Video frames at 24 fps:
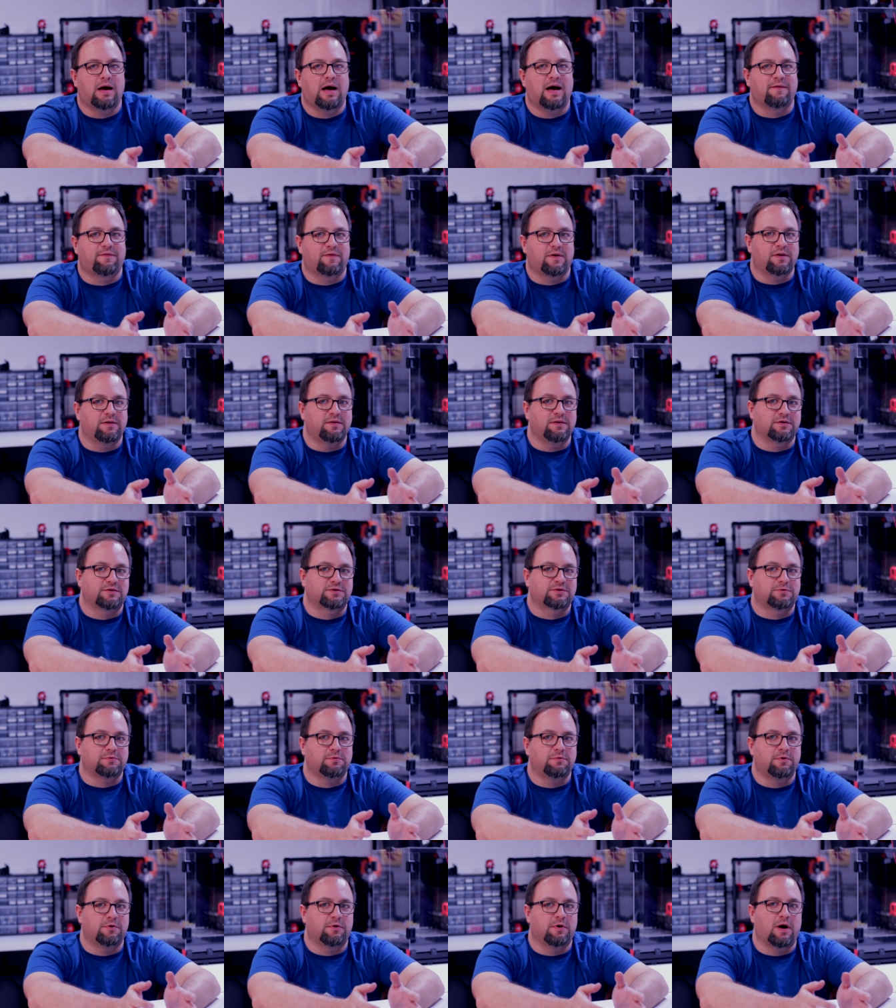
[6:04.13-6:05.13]
I've had an
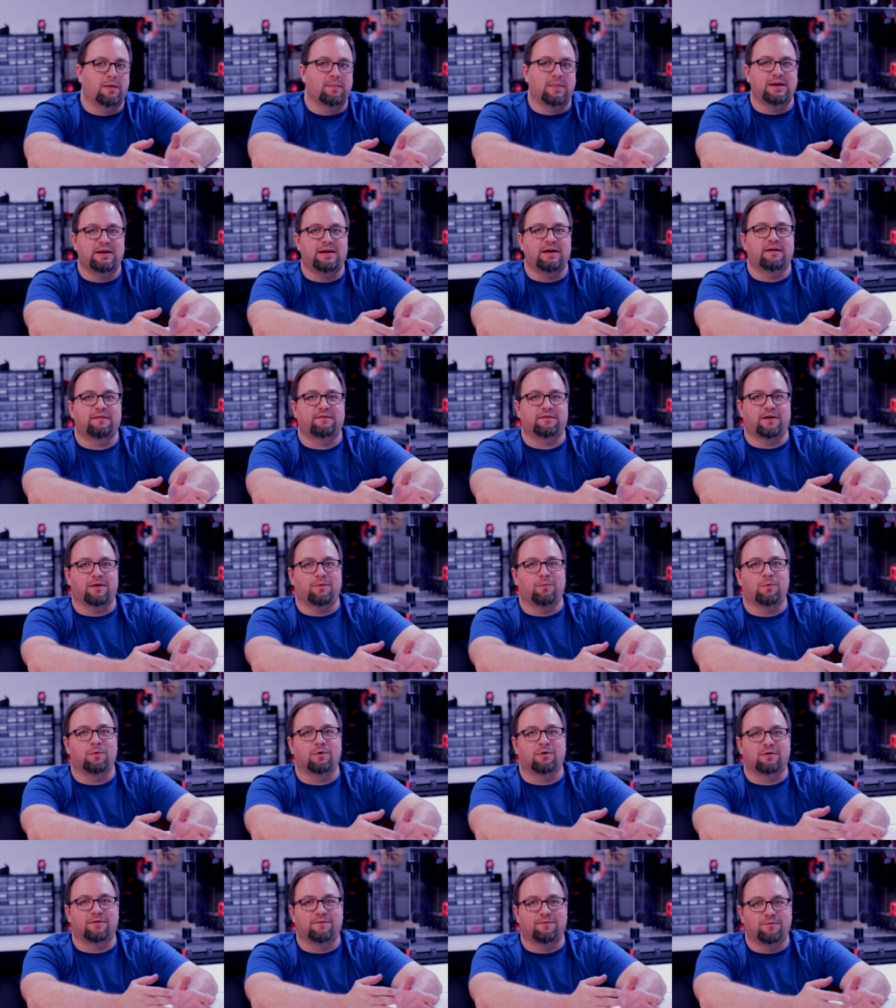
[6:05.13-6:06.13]
extruder on my desk at
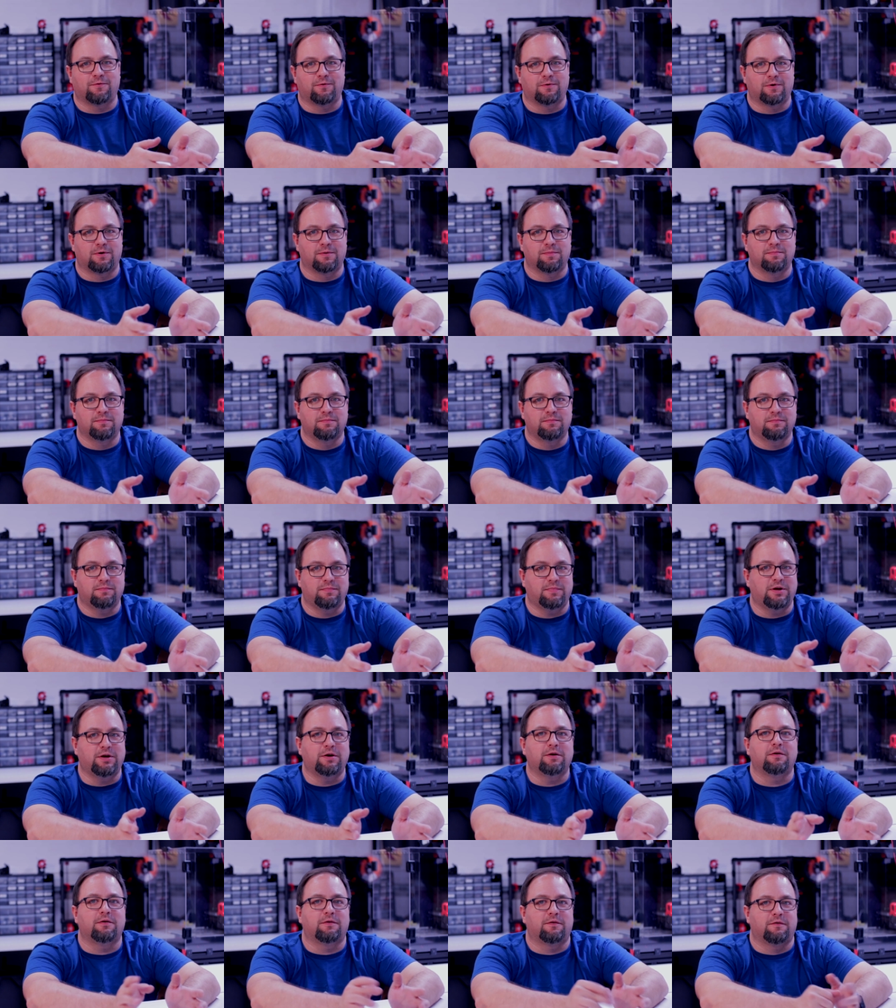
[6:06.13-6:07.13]
work for
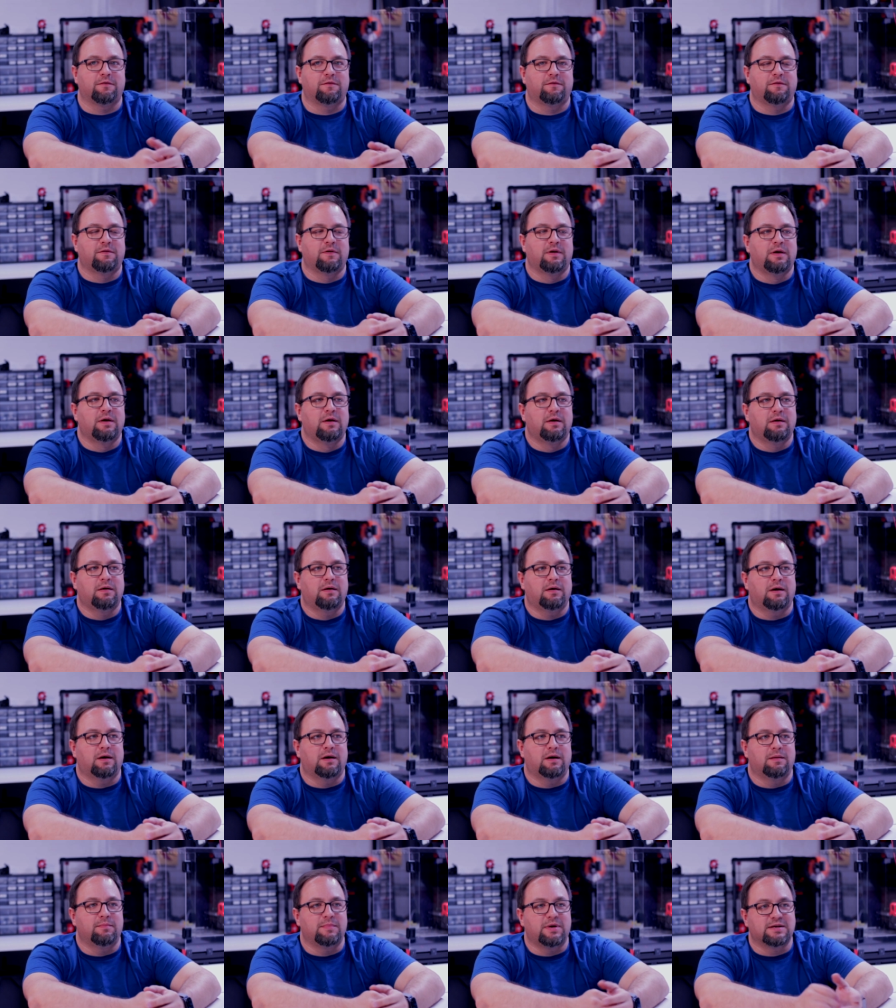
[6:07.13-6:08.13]
years
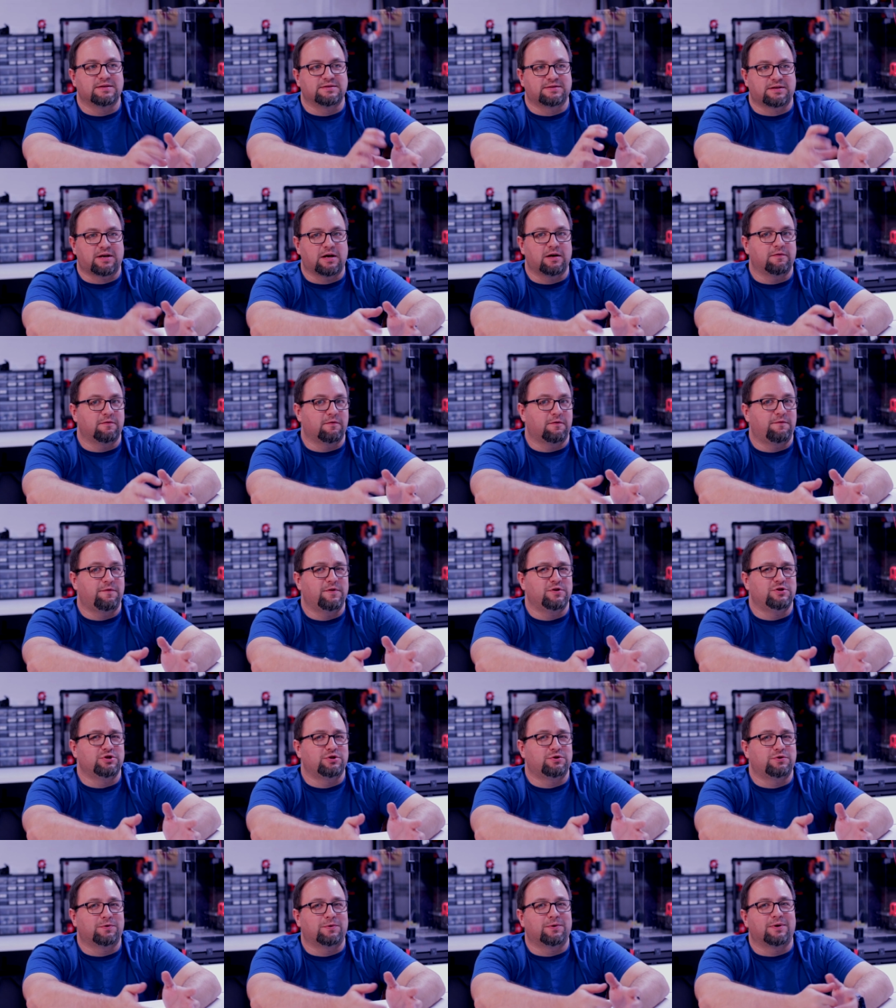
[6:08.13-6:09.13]
um, as kind of a
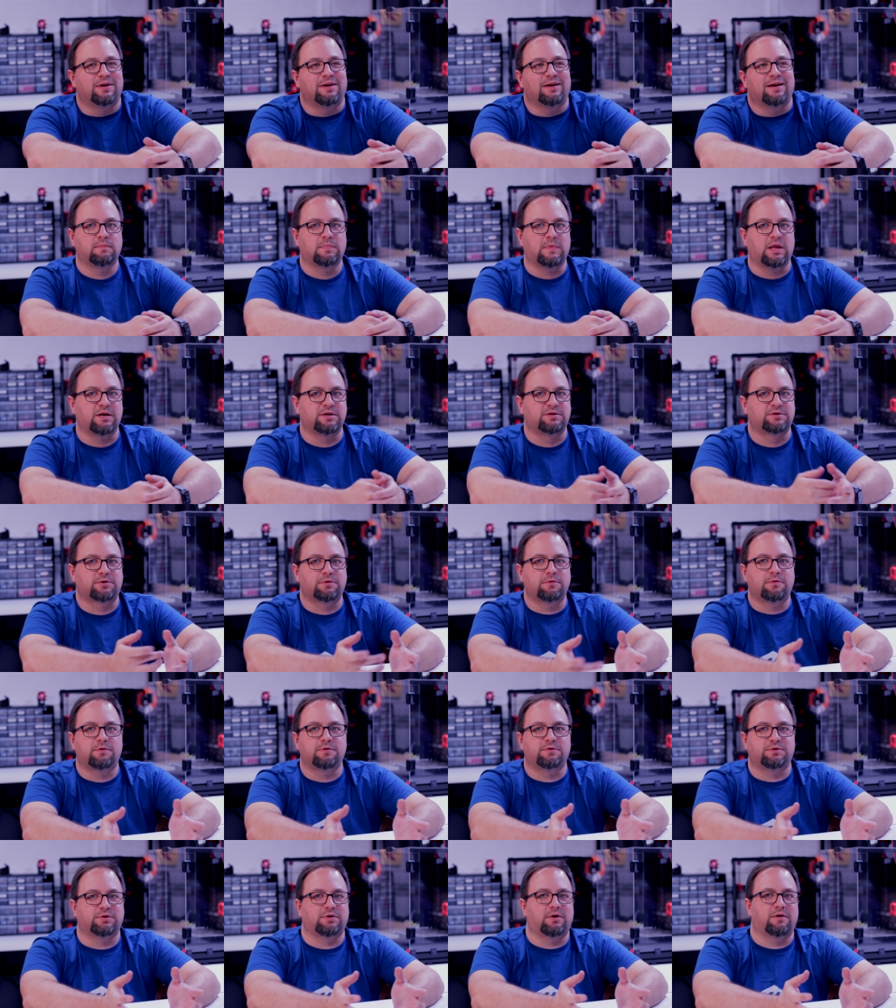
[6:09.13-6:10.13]
fidget toy.
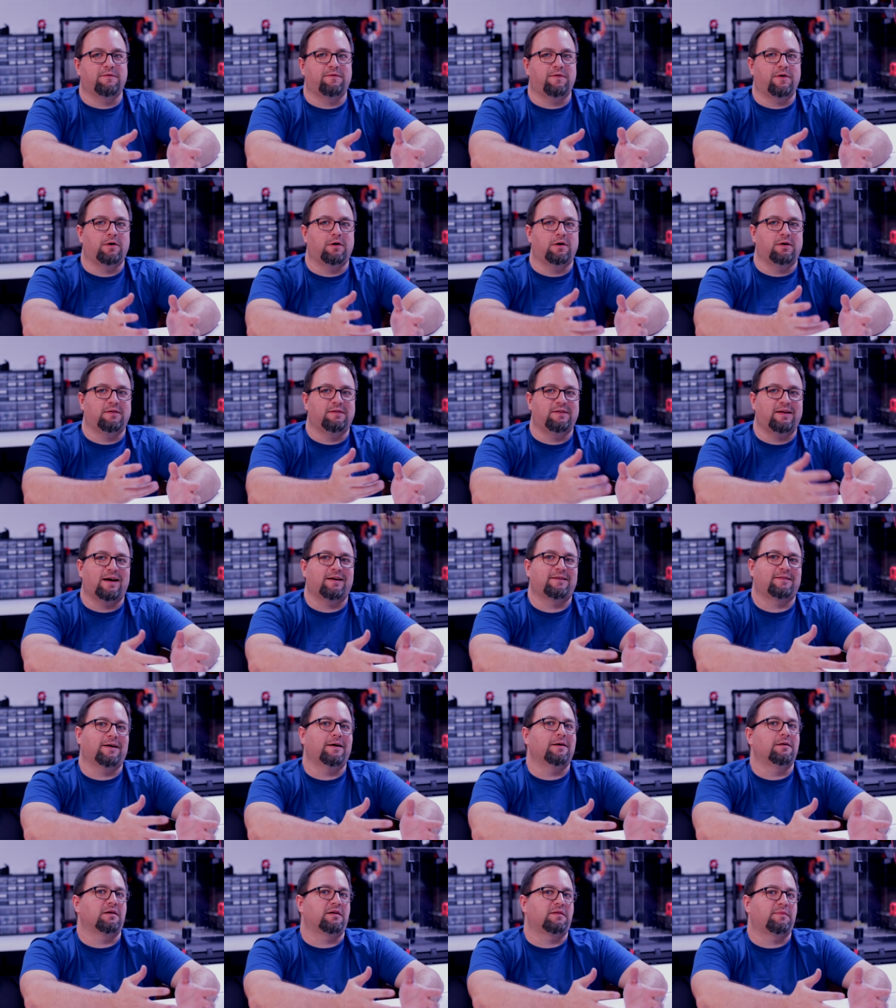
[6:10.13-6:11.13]
Extruders are a very
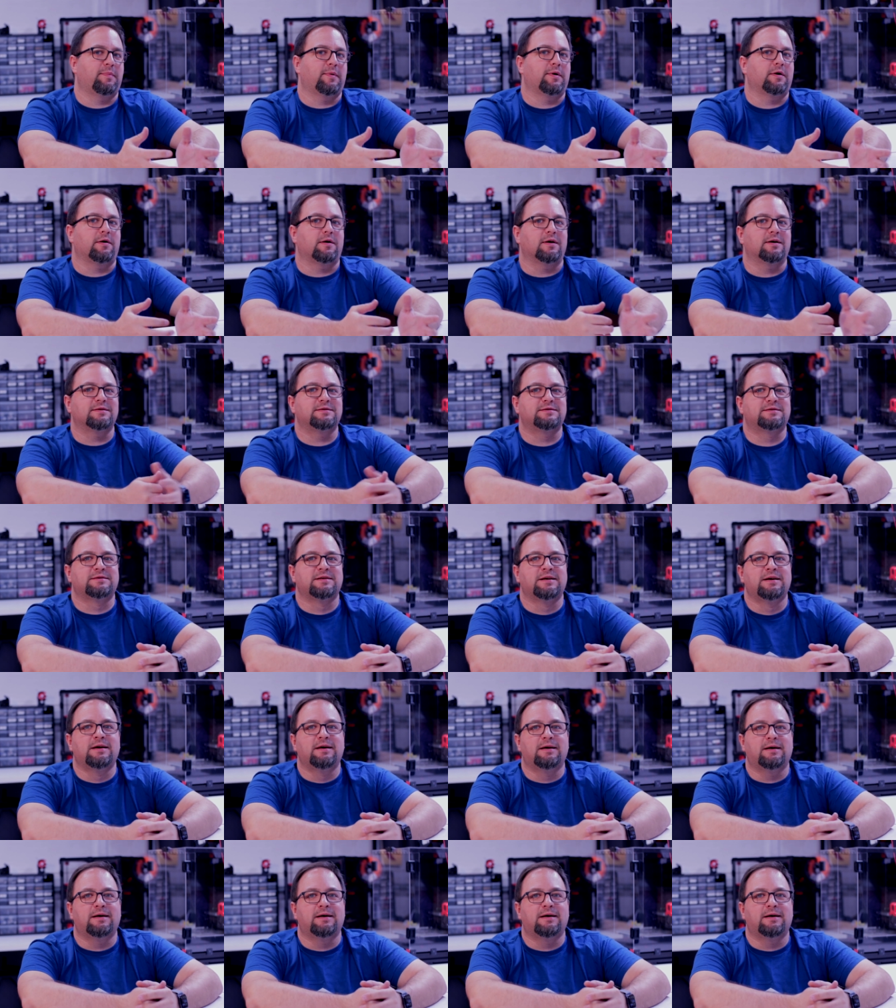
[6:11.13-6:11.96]
tactile experience.